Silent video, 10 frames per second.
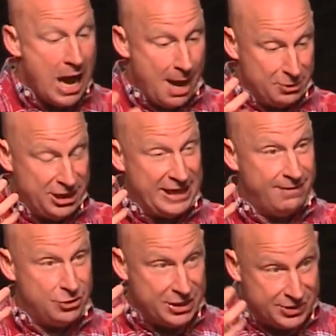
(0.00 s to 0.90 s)
I'm going to
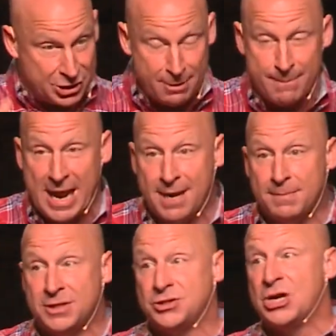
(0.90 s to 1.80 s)
give you these
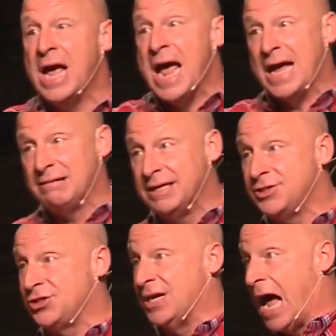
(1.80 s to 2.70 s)
commandments, and
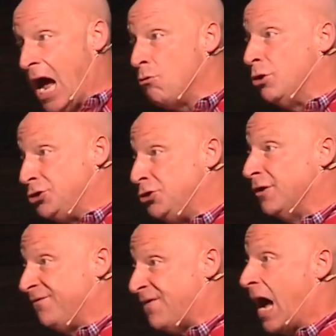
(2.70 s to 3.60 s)
listen, I want you
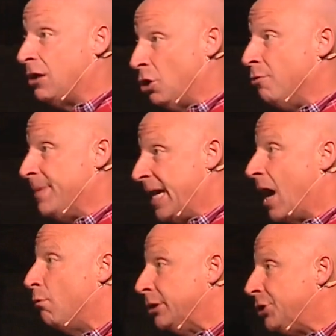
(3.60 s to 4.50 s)
to follow me,
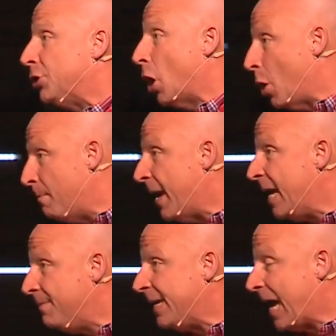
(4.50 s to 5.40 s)
I want you to
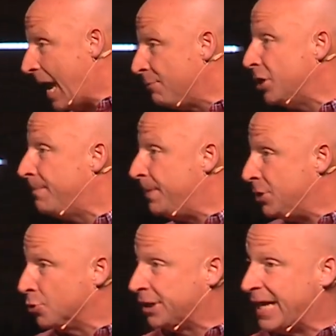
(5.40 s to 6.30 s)
obey me, I'm going to be
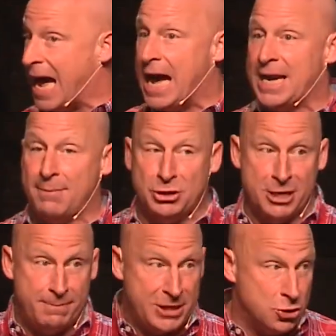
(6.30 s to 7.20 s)
your God, I'm going
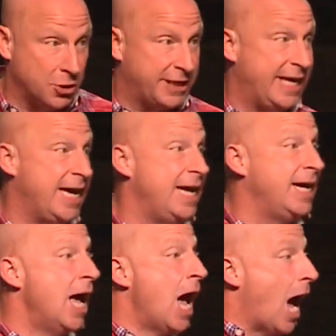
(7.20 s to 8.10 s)
to be your
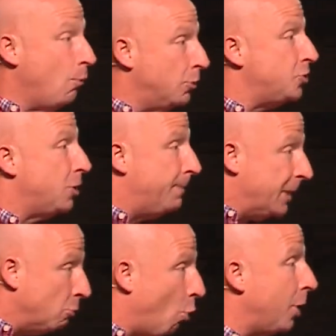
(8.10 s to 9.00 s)
king, I want you to
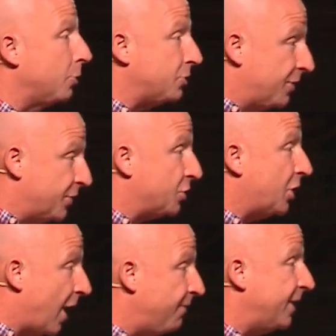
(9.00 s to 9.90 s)
be loyal to this
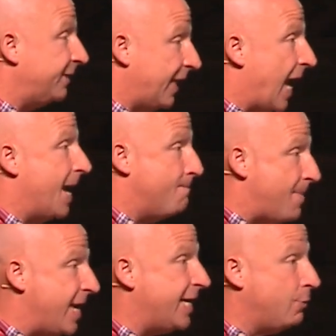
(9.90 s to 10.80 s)
covenant that I am
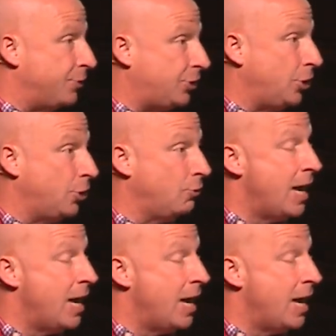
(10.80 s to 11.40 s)
making with you,